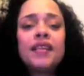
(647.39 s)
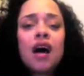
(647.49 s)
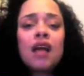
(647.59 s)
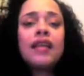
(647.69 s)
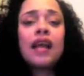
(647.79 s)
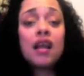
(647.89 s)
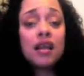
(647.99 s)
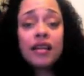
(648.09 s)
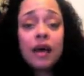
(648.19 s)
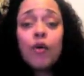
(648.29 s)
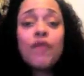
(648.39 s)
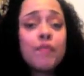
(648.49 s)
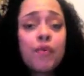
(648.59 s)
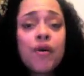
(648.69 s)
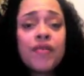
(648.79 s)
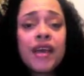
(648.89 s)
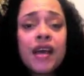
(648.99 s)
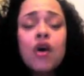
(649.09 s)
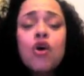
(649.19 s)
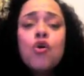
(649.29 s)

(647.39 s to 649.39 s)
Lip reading: that weren't born there,